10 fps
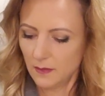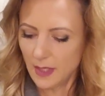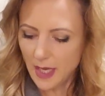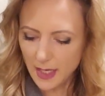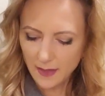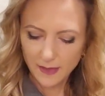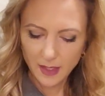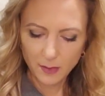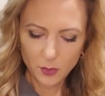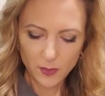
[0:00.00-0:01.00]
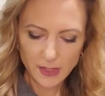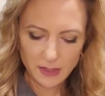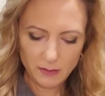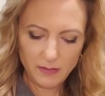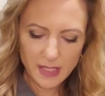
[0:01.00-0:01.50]
Okay, and then I'm going
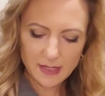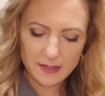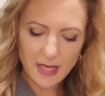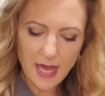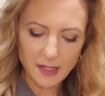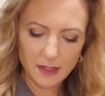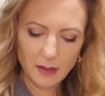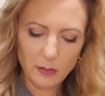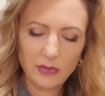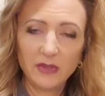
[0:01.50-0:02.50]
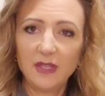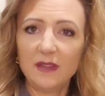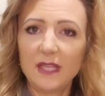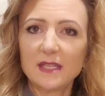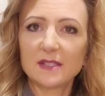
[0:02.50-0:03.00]
to mix that
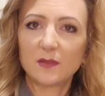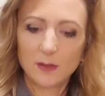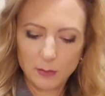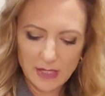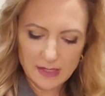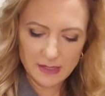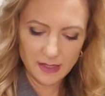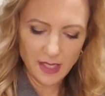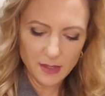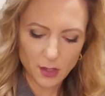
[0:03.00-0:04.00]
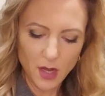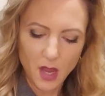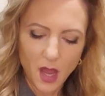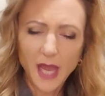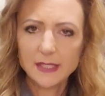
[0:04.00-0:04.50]
completely so that they're mixed together.
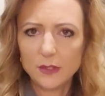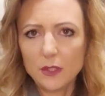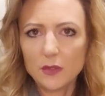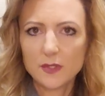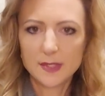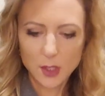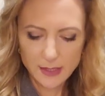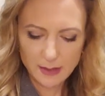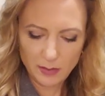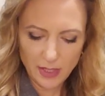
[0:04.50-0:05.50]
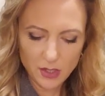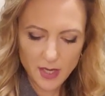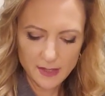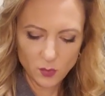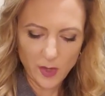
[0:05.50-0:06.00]
I do use salted butter
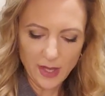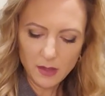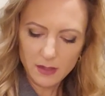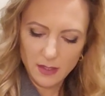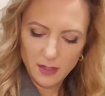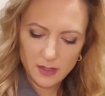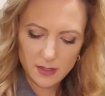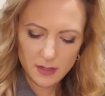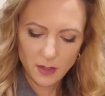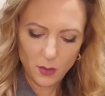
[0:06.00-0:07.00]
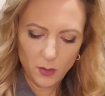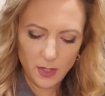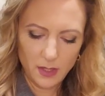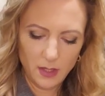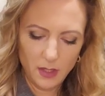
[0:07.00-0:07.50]
as well, so
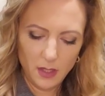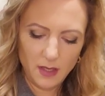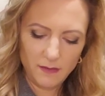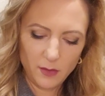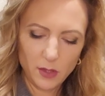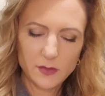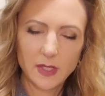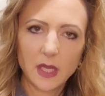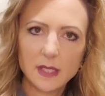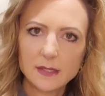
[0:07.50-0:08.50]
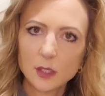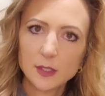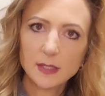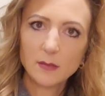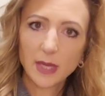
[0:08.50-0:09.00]
if you're using
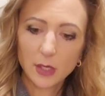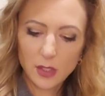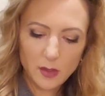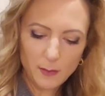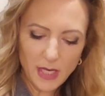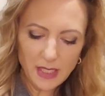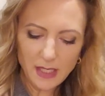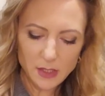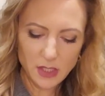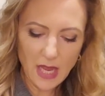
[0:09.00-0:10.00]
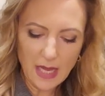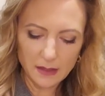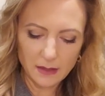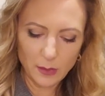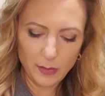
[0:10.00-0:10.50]
unsalted butter, you may need to
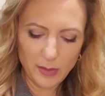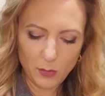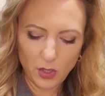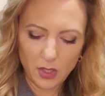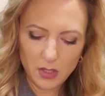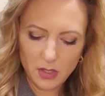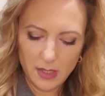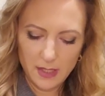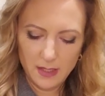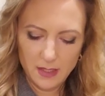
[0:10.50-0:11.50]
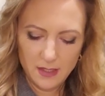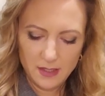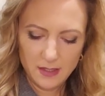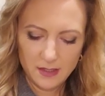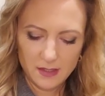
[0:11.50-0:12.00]
add a little bit more
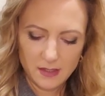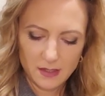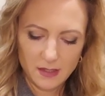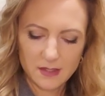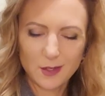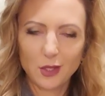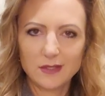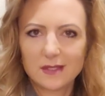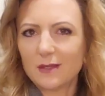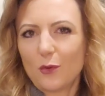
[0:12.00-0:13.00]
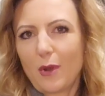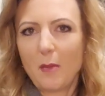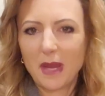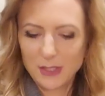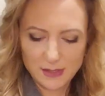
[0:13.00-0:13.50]
salt, or
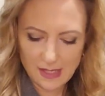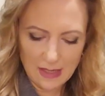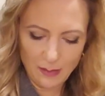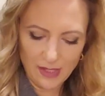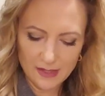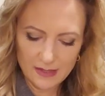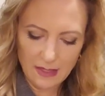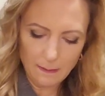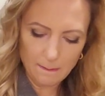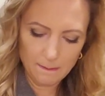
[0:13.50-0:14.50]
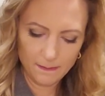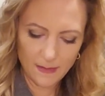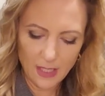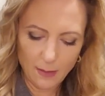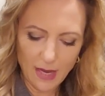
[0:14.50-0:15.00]
it might just kind of be the same.
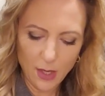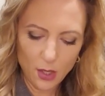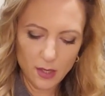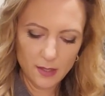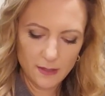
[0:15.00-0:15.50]
Might not matter.